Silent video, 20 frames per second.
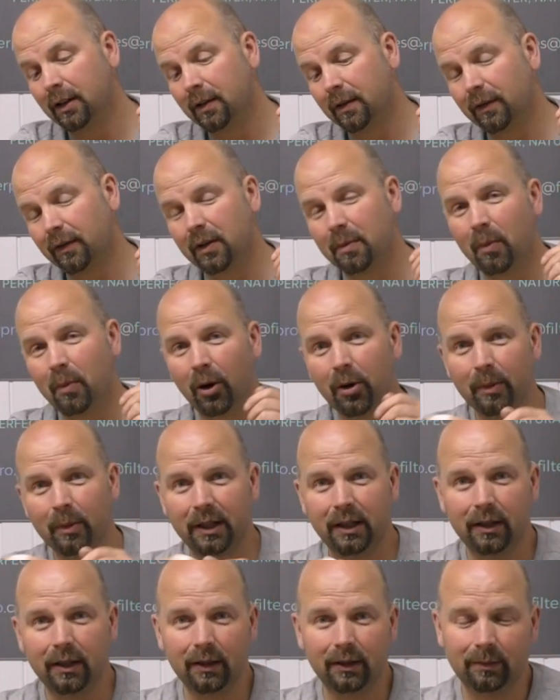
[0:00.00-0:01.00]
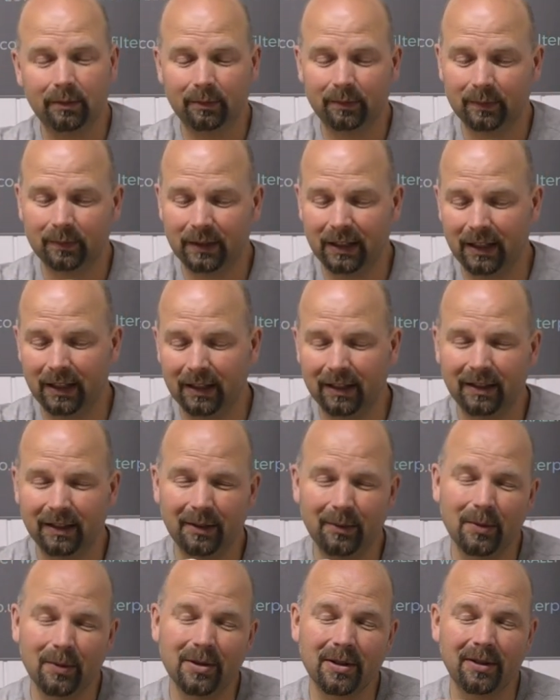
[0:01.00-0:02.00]
for the bottom of here and
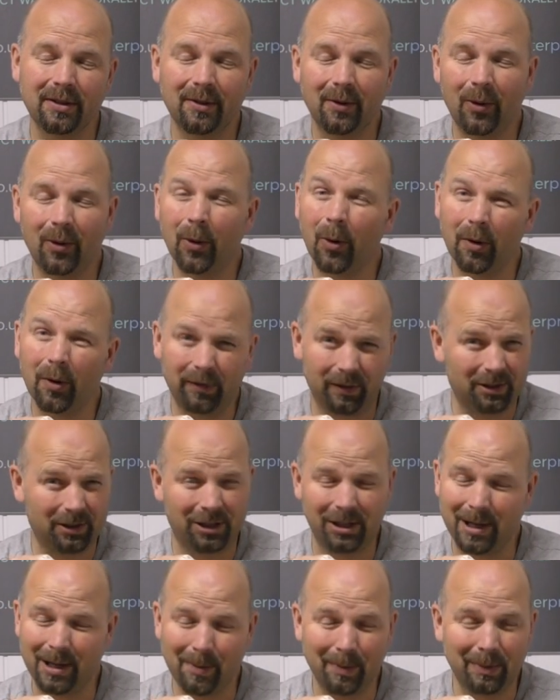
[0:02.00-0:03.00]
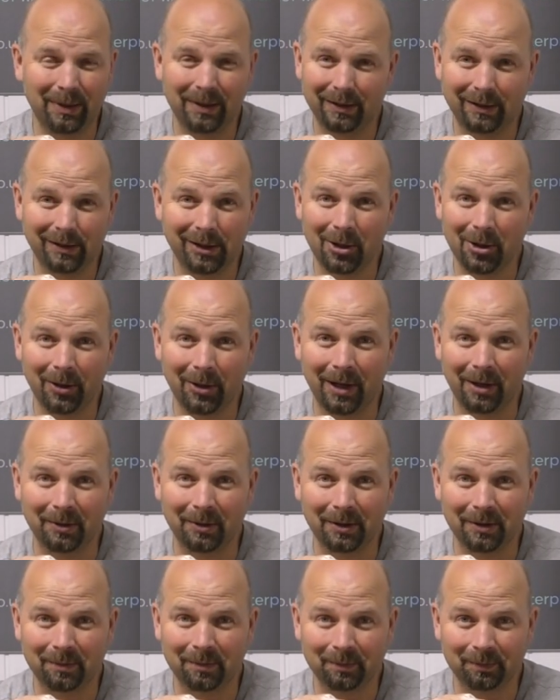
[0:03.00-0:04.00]
it was an awful shape to cut
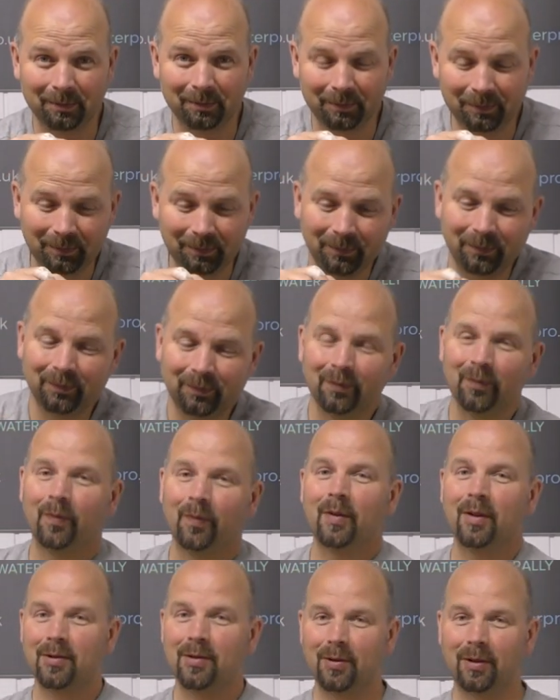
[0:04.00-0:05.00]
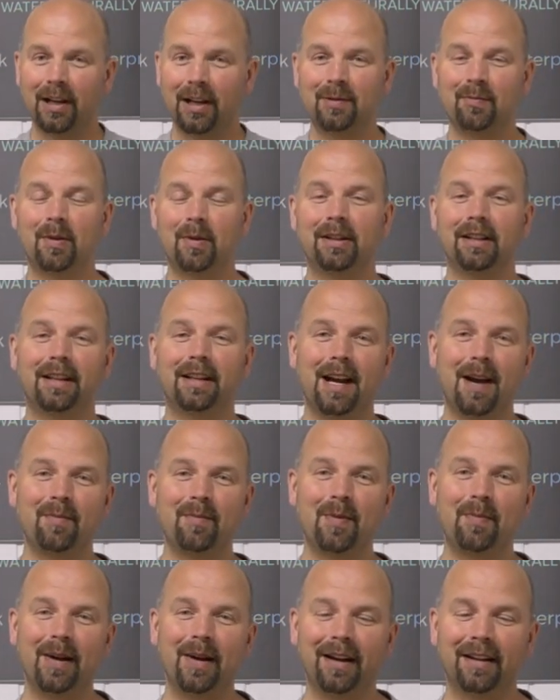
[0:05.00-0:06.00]
out. So let's bring the
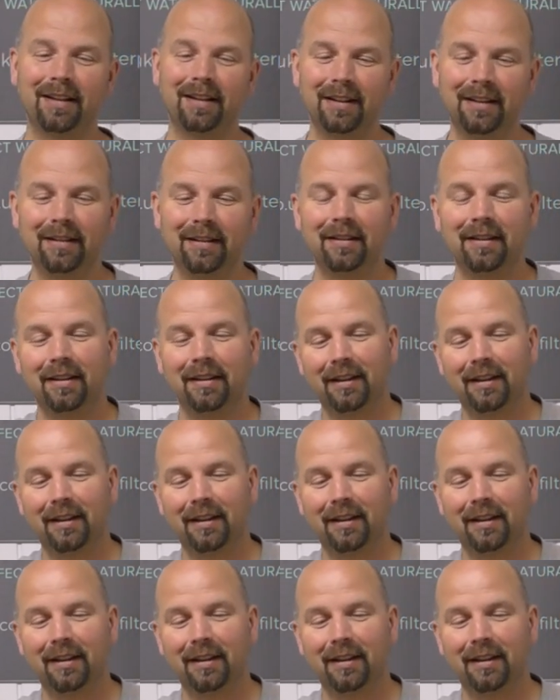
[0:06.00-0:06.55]
camera back in.